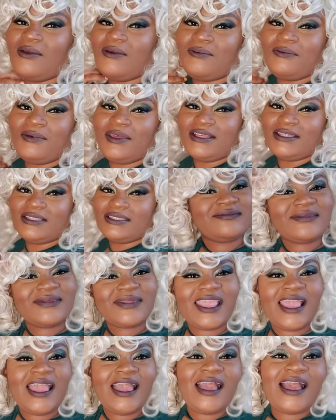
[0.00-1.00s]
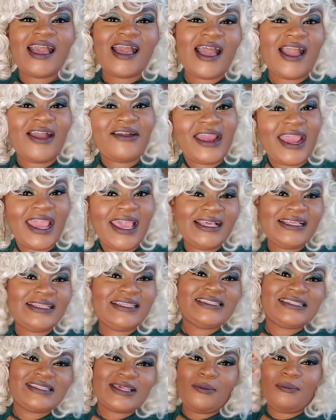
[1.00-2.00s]
We'll see. All right.
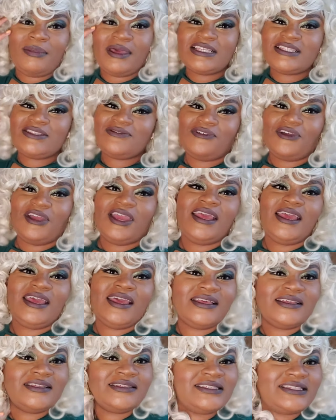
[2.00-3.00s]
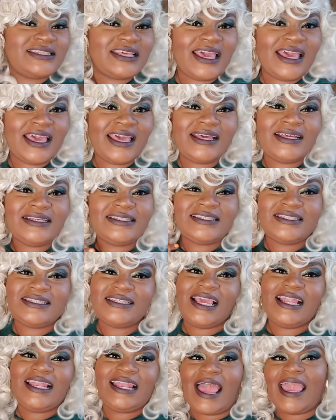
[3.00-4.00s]
So best friend says
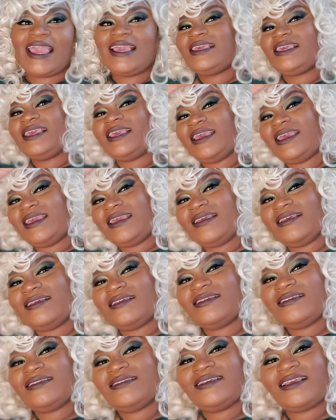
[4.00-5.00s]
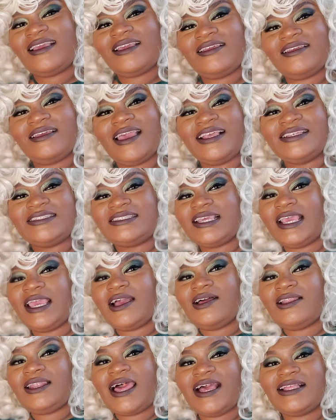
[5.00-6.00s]
she like it. If she ain't
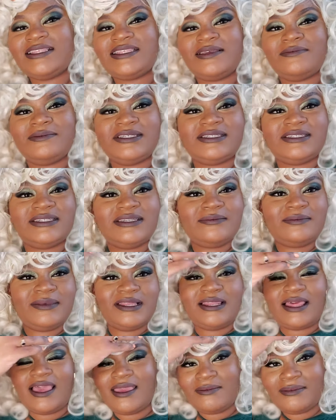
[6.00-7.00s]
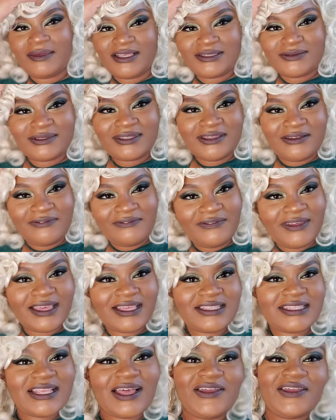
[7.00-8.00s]
gonna lie to me, she'd have been like, bitch, what the fuck
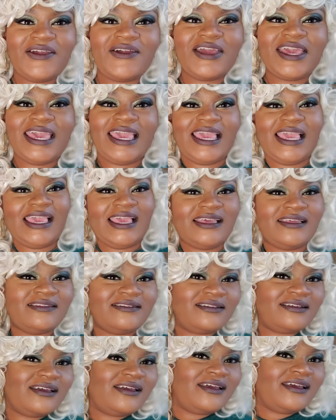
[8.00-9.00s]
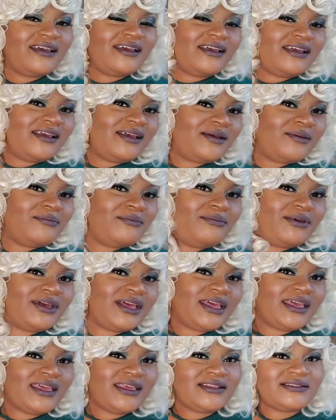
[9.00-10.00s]
is on your head?
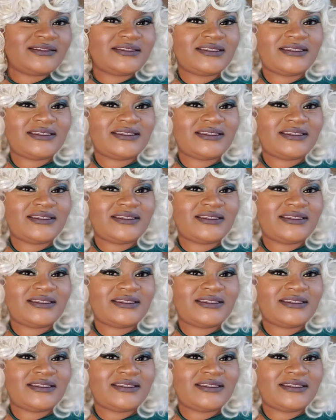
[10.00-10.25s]
But